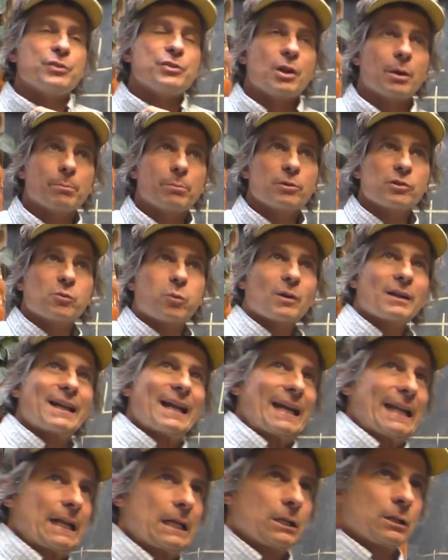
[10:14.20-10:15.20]
numbers were
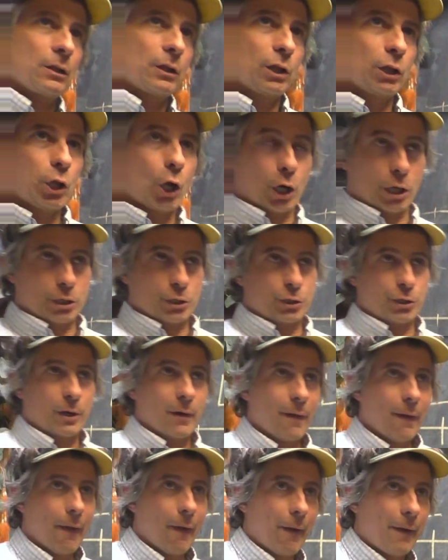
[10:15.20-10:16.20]
getting larger.
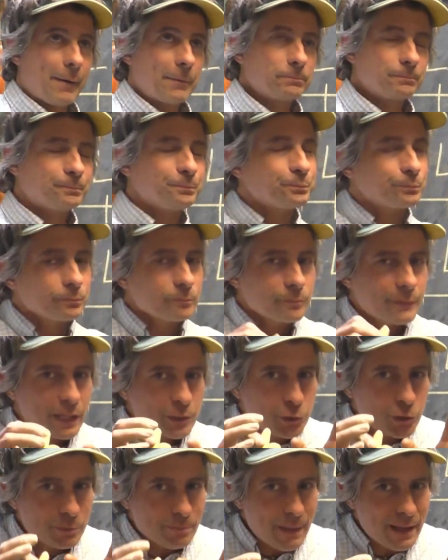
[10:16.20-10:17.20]
That
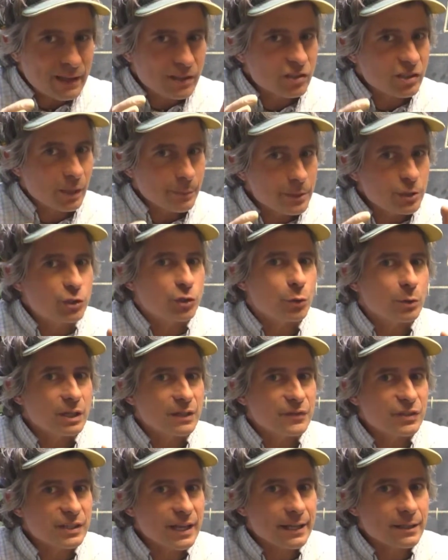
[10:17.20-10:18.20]
should make some
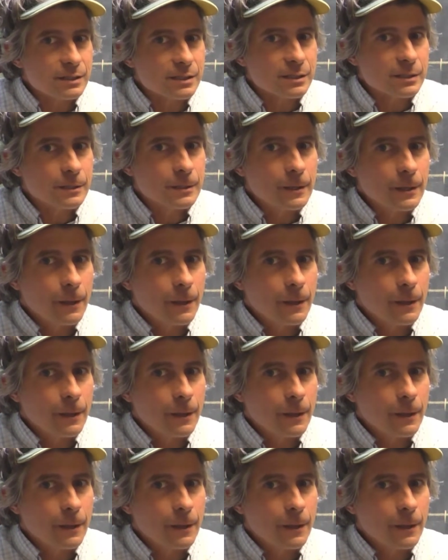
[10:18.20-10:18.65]
intuitive sense.